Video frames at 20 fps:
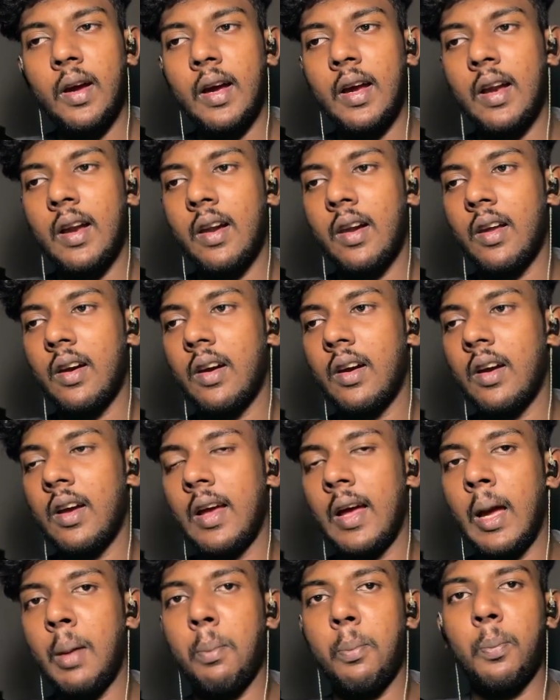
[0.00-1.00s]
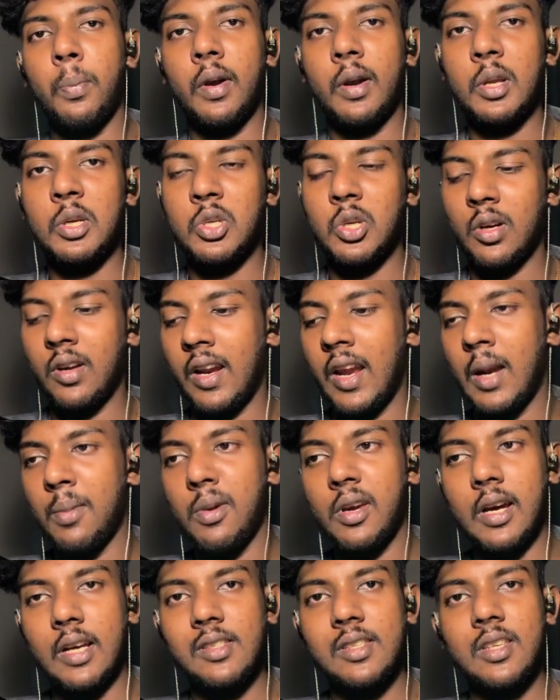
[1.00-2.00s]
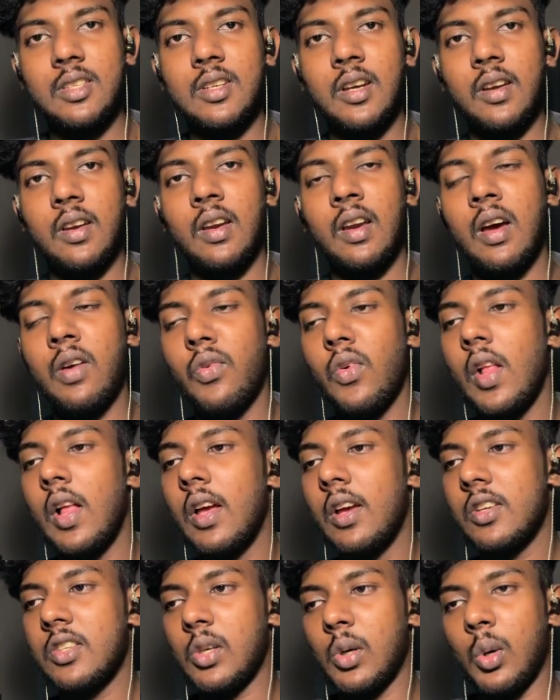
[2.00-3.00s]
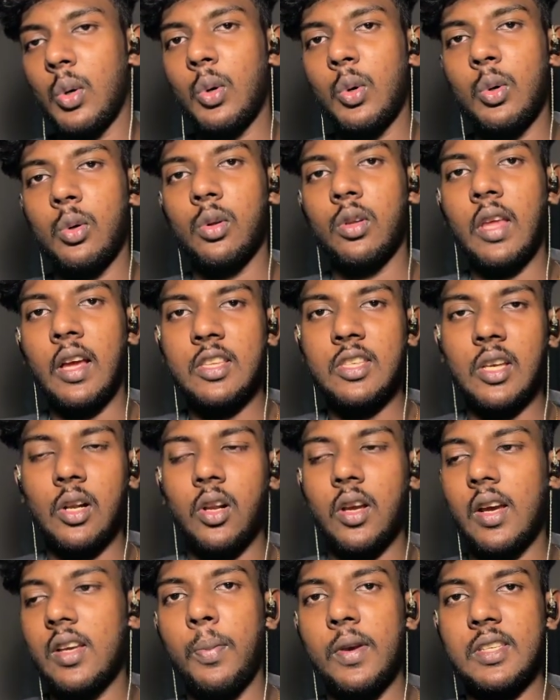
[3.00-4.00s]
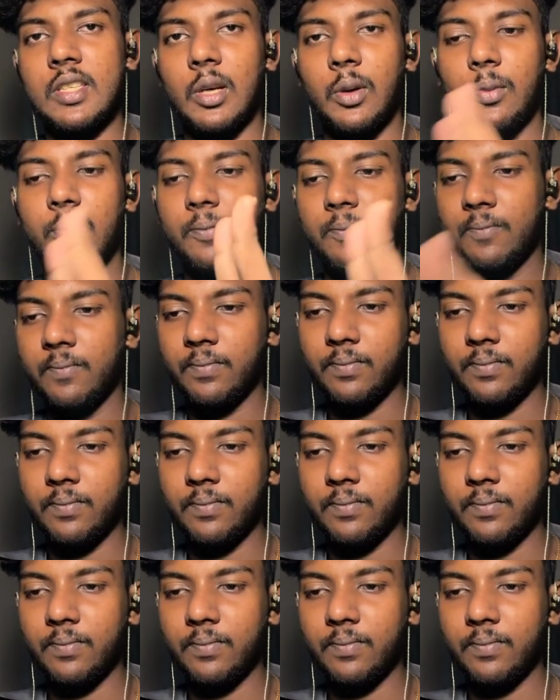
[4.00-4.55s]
And I'm pretty sure I'll be consistent enough. So that's all. Peace out.